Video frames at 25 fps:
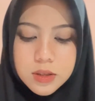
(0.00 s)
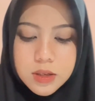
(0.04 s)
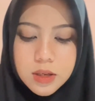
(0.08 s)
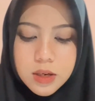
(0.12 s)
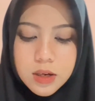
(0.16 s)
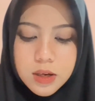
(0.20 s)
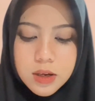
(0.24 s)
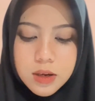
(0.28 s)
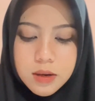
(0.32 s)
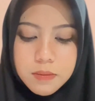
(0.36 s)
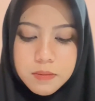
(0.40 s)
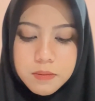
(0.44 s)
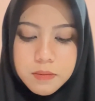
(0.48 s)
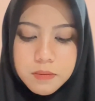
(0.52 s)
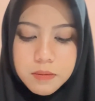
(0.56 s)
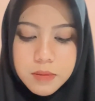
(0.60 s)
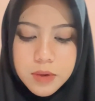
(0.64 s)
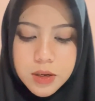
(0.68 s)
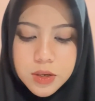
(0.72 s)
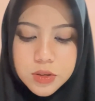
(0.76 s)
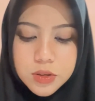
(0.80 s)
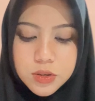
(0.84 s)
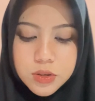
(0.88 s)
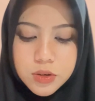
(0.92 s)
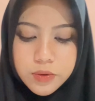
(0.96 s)
the
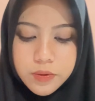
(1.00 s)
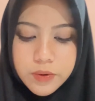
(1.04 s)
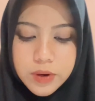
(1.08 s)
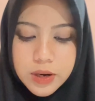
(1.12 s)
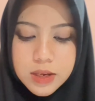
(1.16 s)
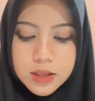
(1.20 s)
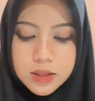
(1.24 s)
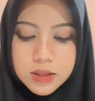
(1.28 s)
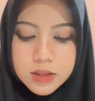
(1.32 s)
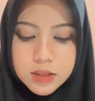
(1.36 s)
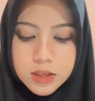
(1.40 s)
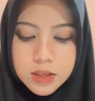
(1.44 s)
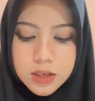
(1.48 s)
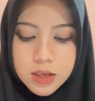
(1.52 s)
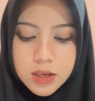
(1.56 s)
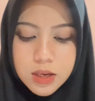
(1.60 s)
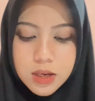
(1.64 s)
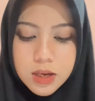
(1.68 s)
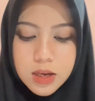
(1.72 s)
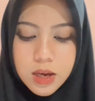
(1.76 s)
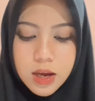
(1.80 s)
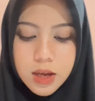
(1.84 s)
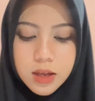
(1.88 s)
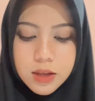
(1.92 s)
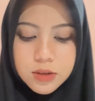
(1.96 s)

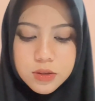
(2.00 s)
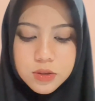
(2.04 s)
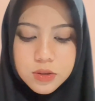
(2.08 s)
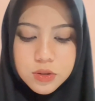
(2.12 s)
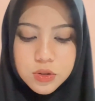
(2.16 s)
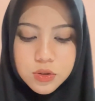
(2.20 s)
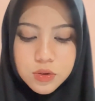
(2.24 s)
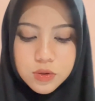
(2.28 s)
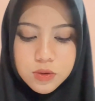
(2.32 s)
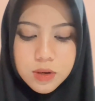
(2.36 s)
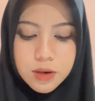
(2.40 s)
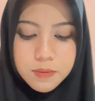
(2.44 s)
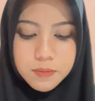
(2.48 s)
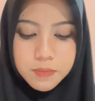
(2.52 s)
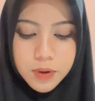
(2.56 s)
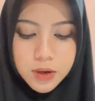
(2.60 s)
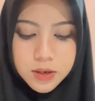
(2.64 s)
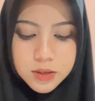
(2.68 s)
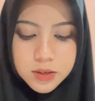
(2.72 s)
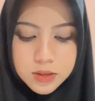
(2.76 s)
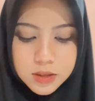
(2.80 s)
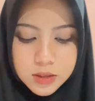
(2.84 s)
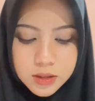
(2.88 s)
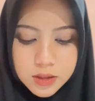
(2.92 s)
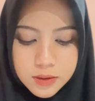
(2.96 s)
majority and student
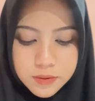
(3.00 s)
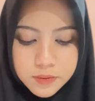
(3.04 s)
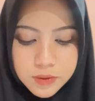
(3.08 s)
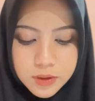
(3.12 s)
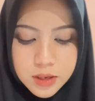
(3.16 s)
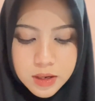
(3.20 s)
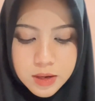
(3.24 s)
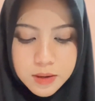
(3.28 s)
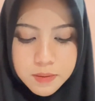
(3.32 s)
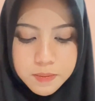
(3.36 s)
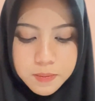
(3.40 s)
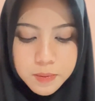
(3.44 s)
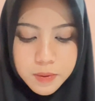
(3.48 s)
positively